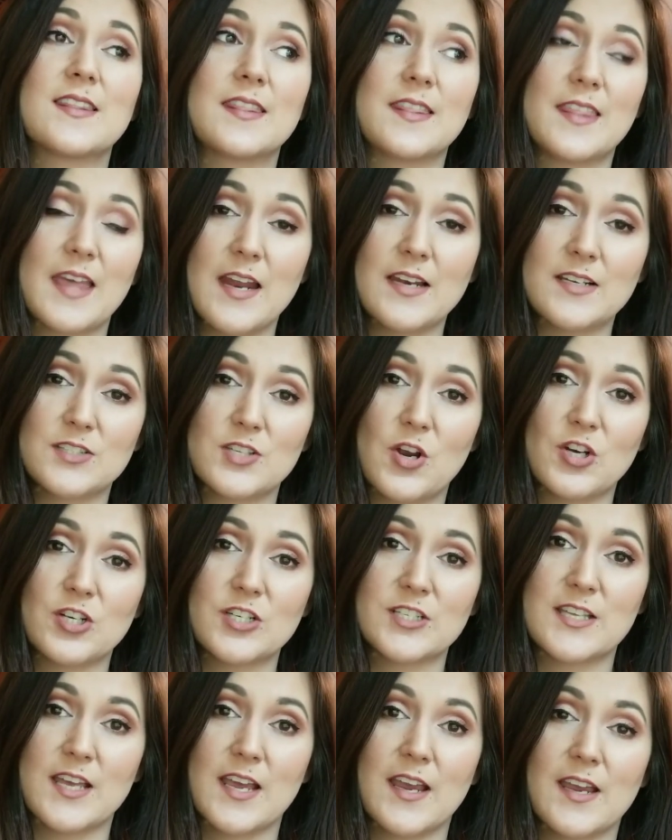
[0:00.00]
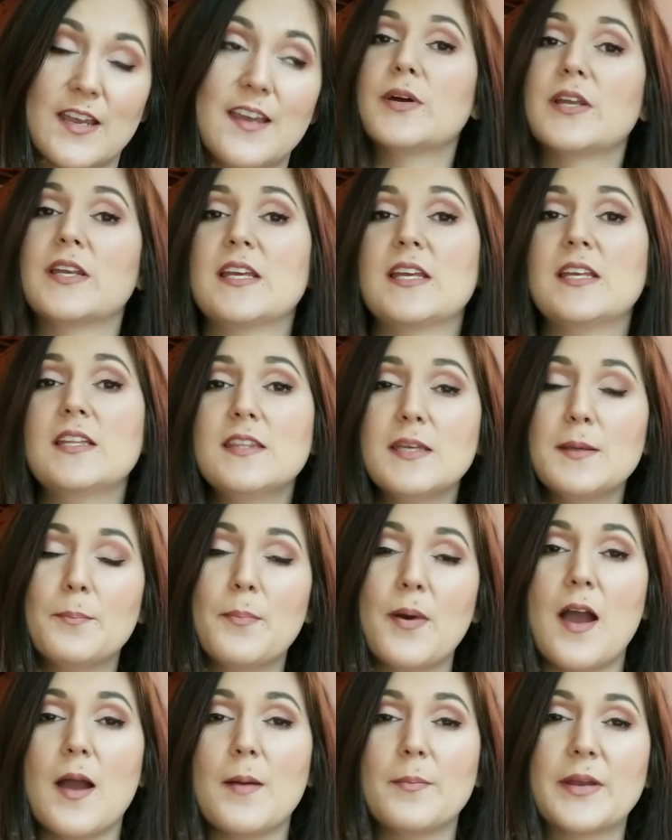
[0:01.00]
That is hard to say. But in the
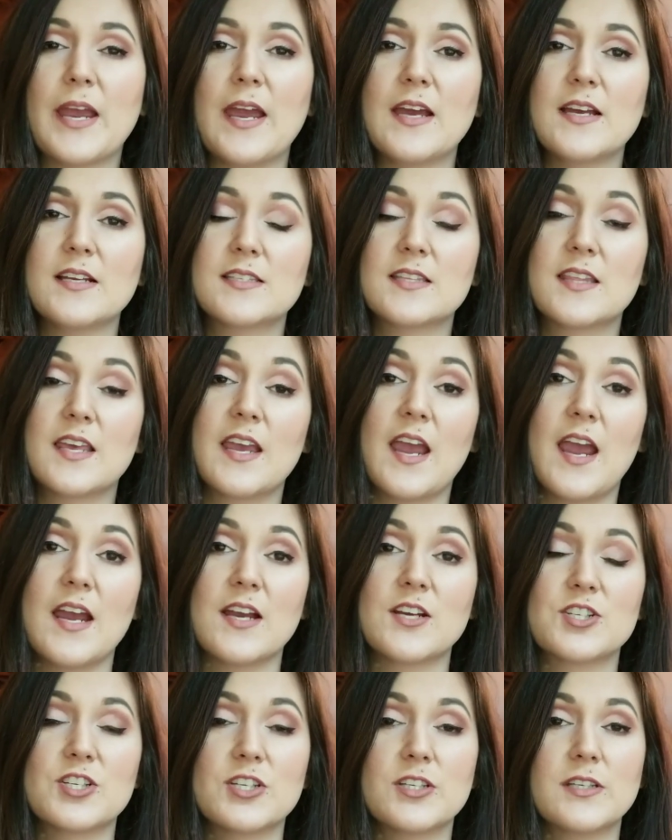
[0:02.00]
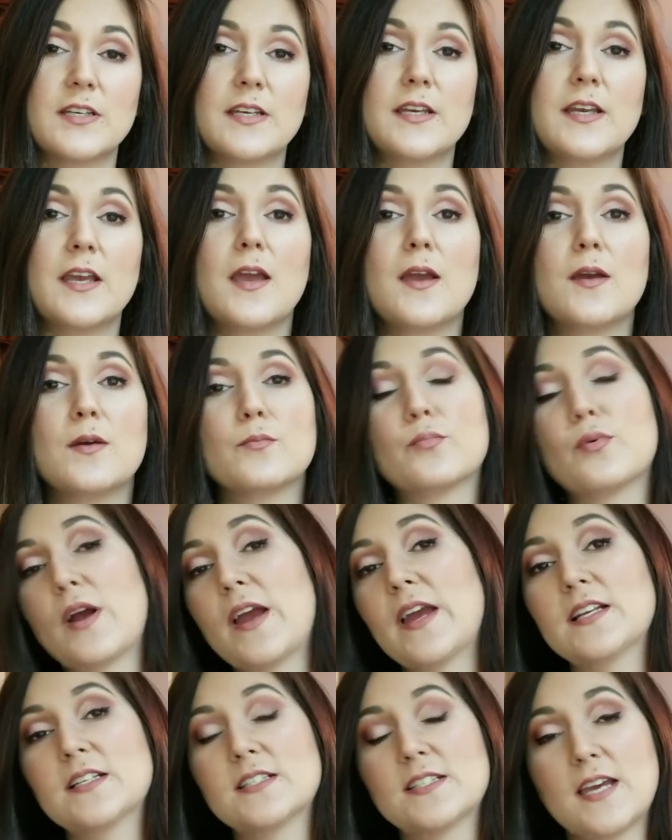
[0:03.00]
Popcast, they actually
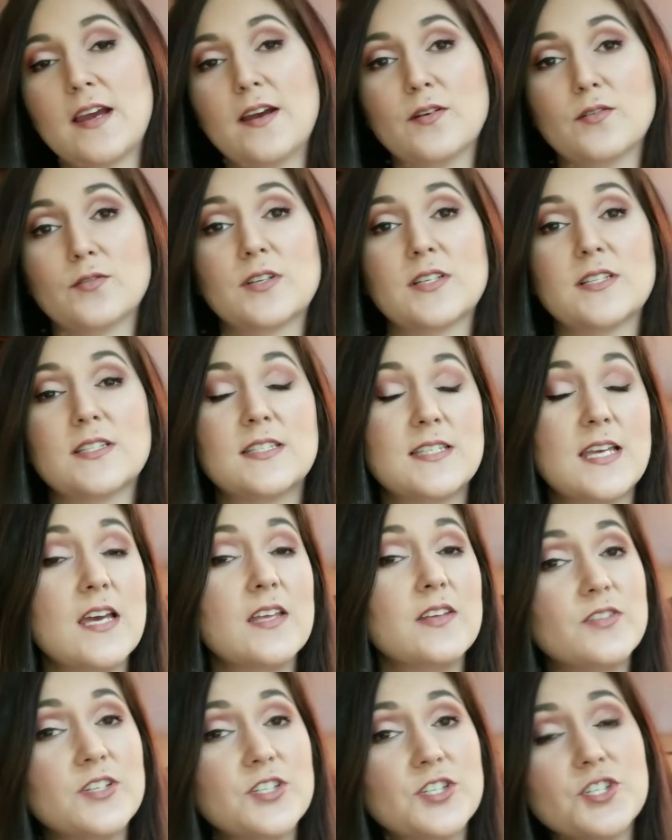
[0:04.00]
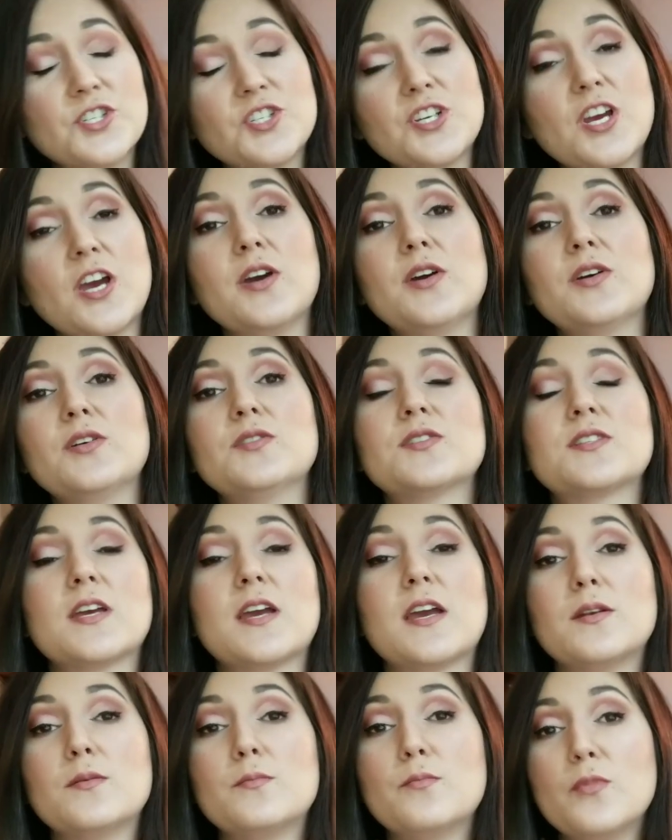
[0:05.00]
break down television shows
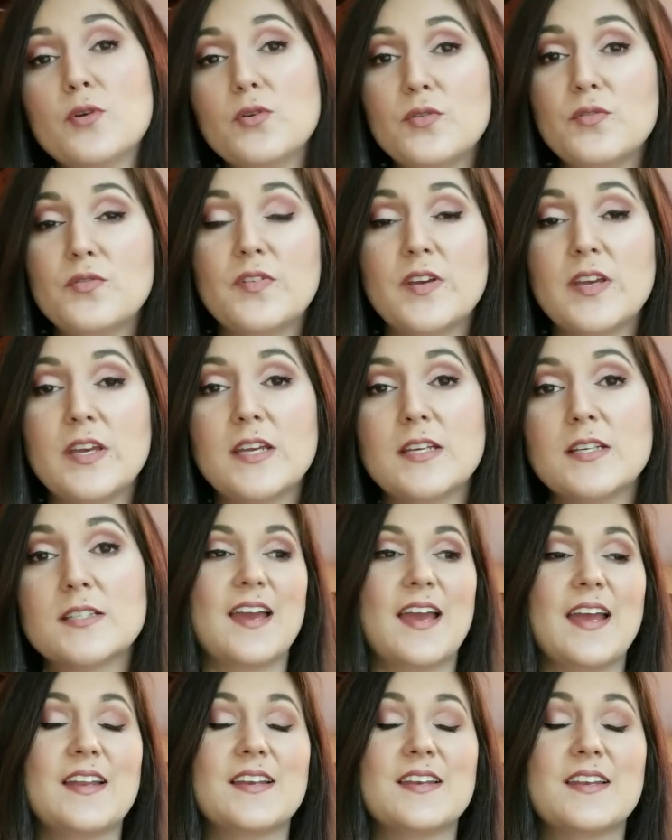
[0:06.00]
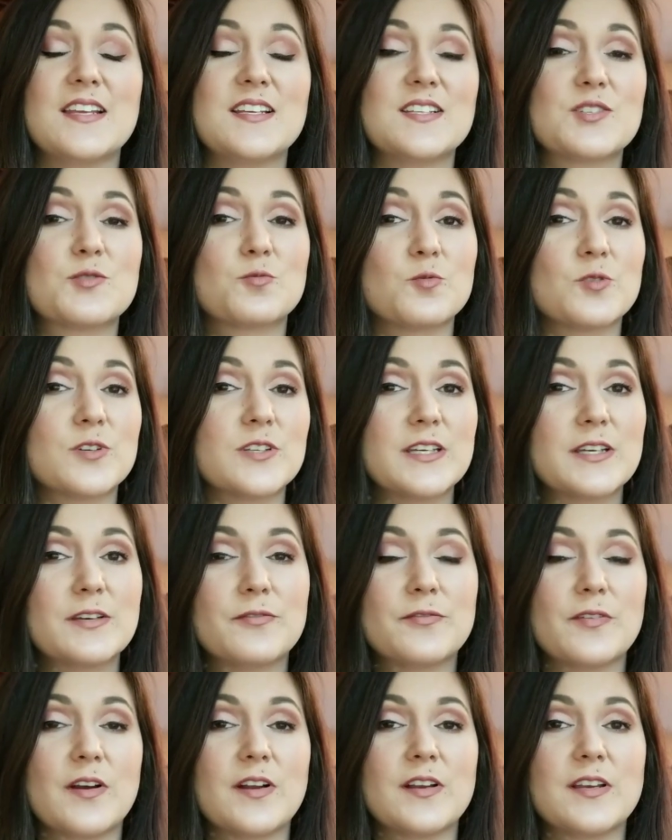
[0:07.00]
and movies, and it's really
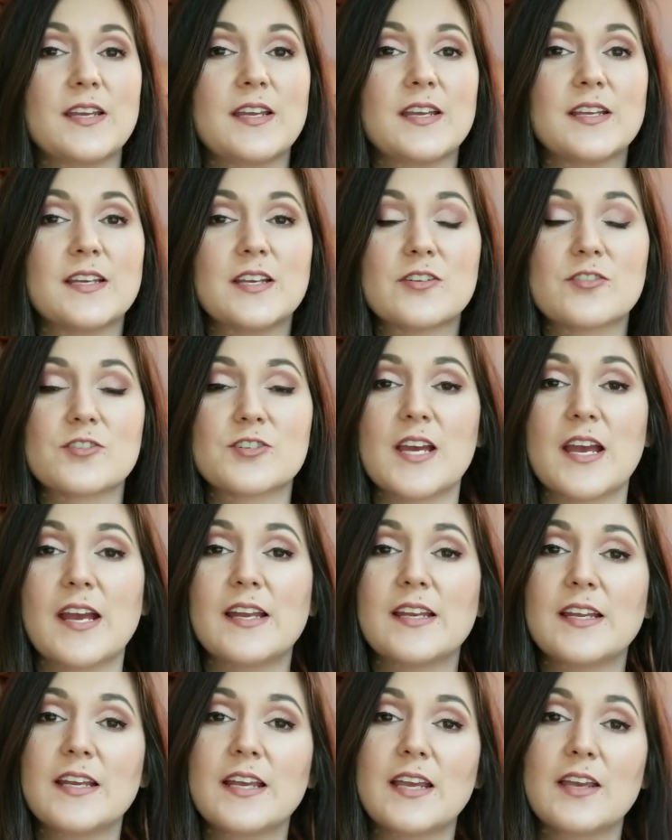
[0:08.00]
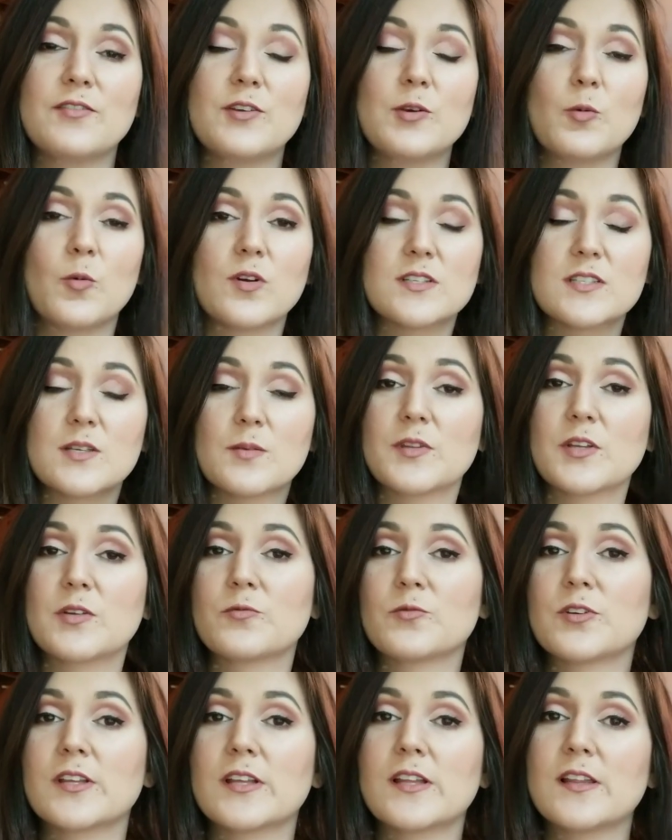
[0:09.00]
funny and entertaining if you want something
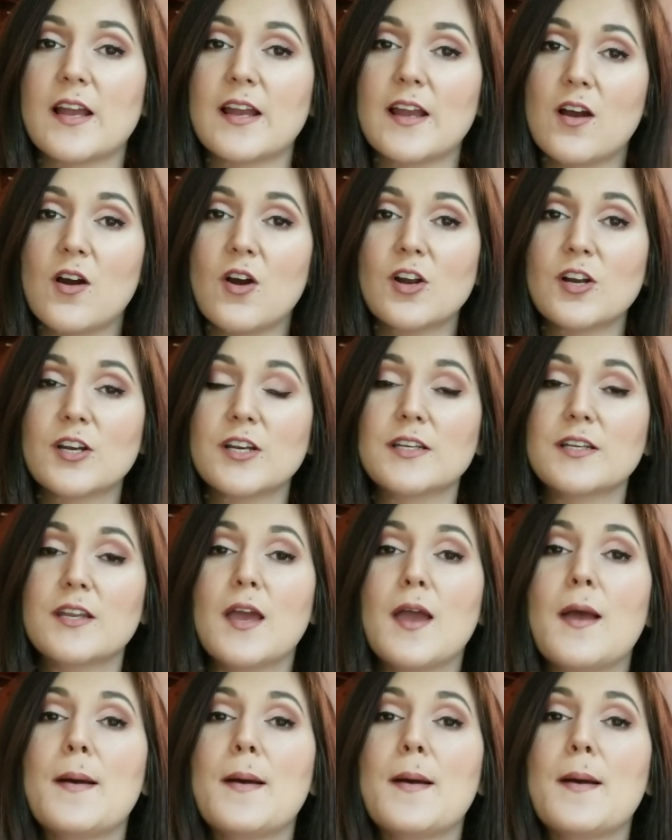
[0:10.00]
really lighthearted.